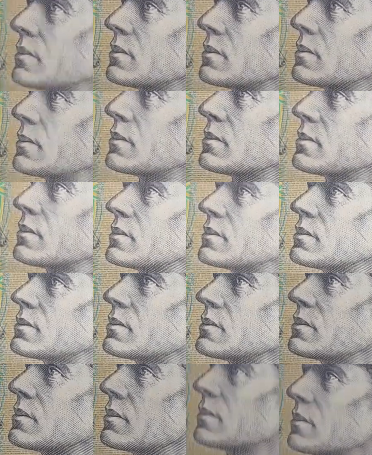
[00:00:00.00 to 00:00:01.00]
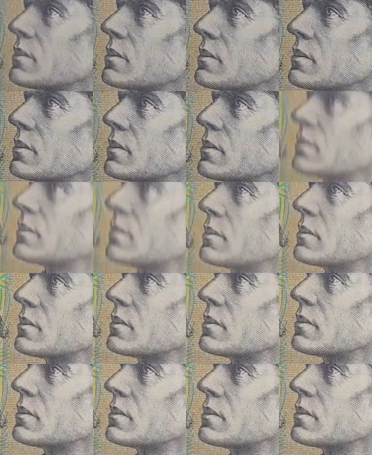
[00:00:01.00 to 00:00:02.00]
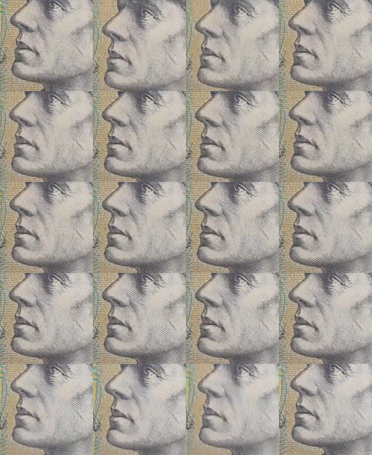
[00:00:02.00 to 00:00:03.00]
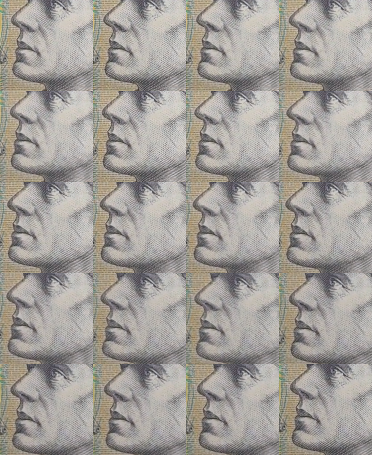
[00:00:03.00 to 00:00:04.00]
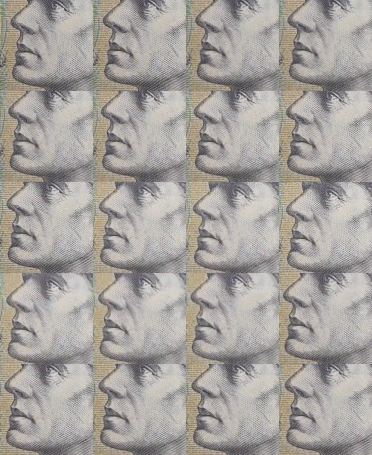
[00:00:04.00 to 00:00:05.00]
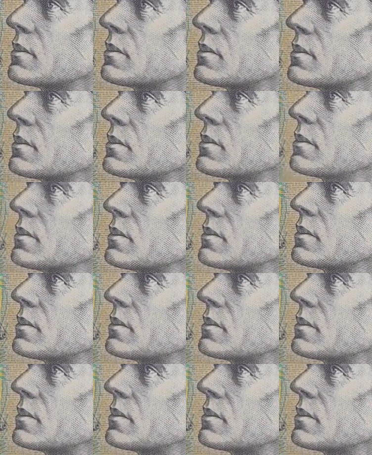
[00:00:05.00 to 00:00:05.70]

of the sale value, and also have an awesome coin and banknote collecting time. Thank you very